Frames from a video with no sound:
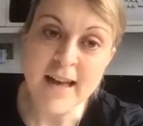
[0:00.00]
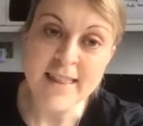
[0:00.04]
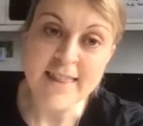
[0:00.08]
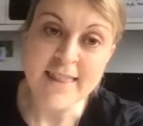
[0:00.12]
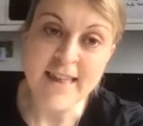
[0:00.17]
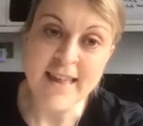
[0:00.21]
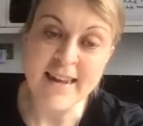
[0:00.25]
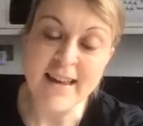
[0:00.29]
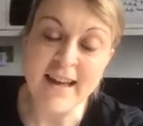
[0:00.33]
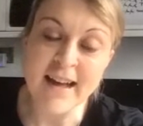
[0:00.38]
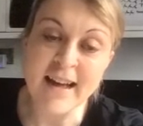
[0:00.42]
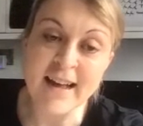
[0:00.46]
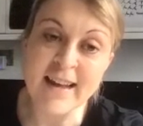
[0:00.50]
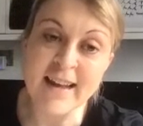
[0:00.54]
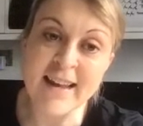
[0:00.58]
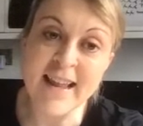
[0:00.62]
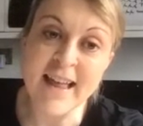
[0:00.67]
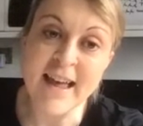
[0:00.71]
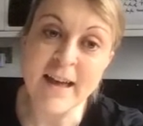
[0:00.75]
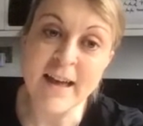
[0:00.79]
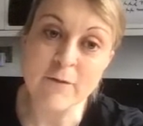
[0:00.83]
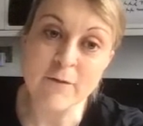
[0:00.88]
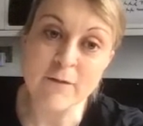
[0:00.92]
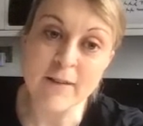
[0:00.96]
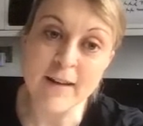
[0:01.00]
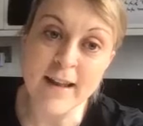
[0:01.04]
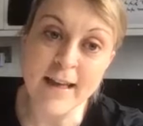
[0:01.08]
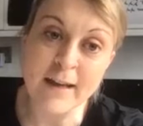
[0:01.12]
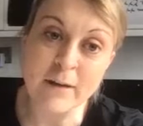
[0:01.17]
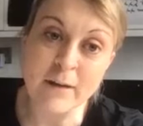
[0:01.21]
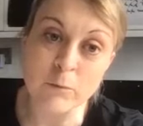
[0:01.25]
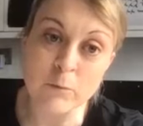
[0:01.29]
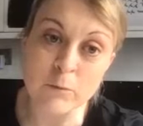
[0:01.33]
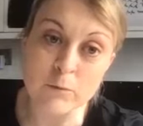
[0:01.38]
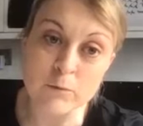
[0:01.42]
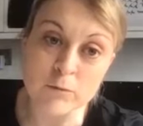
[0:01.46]
then her left leg
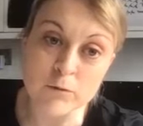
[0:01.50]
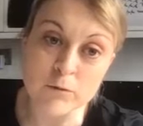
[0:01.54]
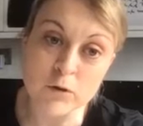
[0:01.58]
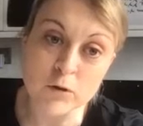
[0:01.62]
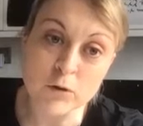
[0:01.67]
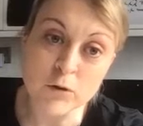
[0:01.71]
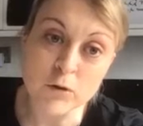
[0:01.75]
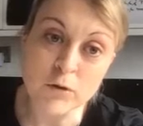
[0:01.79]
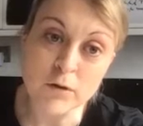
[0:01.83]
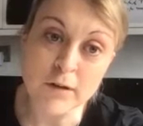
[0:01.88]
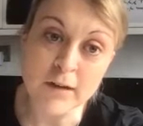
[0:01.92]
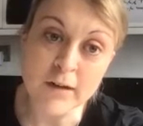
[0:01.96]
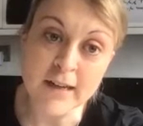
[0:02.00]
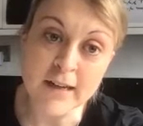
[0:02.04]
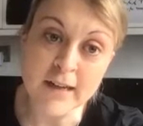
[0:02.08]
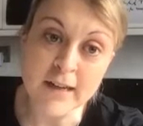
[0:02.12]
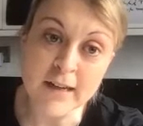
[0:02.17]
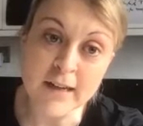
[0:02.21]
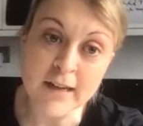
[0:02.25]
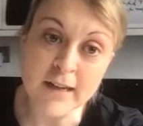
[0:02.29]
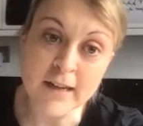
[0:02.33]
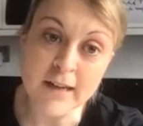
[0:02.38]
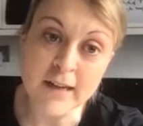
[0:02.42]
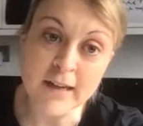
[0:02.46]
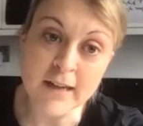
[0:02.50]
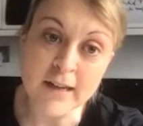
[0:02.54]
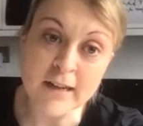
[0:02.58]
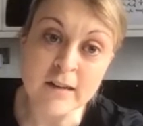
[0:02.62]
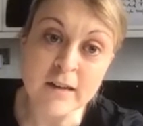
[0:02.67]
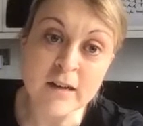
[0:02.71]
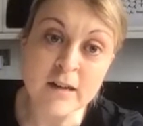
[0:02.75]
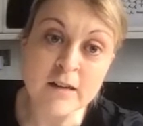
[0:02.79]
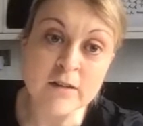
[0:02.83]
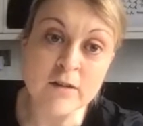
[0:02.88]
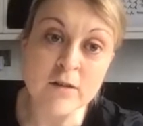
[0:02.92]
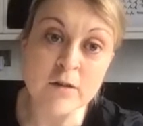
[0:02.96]
will join
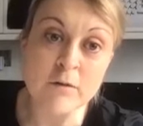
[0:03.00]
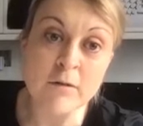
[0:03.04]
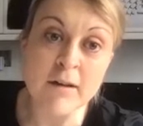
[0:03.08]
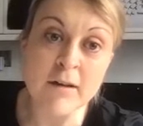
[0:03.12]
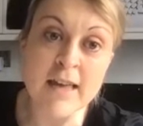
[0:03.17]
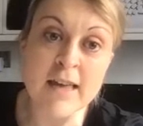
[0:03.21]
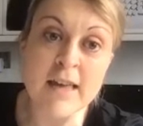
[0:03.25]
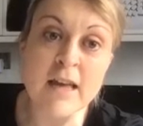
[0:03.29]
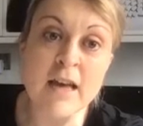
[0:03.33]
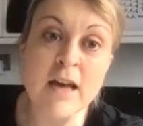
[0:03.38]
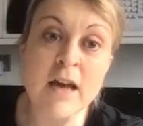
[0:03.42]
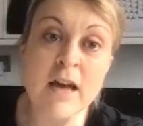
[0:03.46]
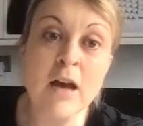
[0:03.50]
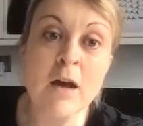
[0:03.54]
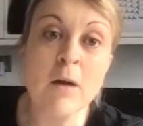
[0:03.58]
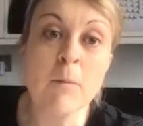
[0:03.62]
to a